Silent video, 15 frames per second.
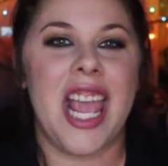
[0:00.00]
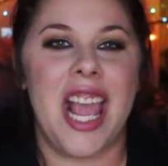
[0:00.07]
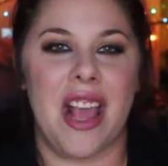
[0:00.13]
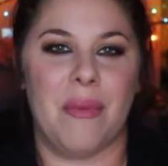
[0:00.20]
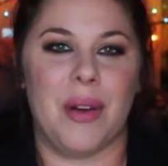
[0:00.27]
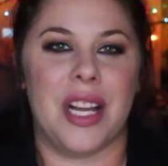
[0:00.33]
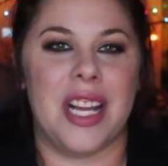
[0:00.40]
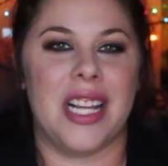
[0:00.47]

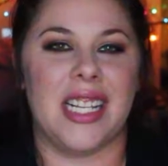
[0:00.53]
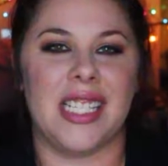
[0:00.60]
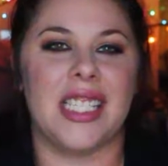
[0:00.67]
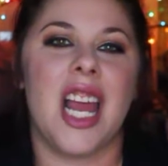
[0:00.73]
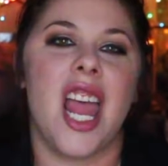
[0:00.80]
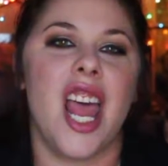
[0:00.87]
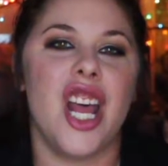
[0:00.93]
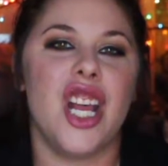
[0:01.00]
it was
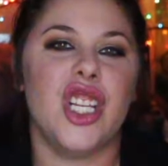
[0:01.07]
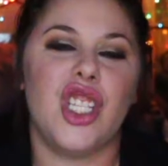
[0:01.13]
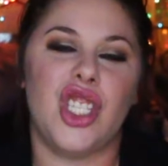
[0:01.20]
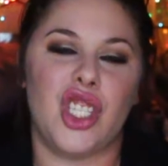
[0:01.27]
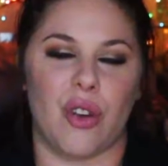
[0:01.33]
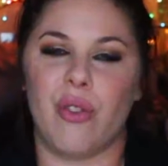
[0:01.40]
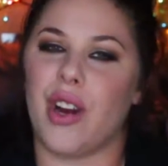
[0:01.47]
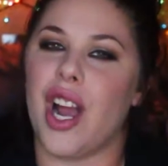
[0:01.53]

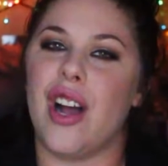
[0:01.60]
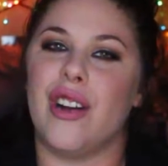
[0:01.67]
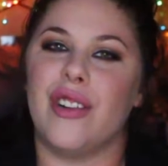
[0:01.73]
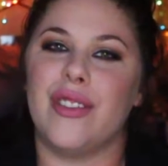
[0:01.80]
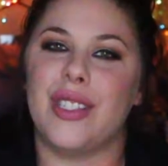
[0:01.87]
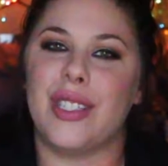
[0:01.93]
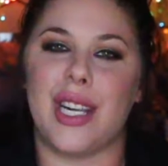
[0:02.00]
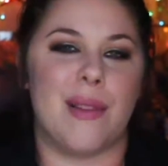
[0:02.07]
so gross.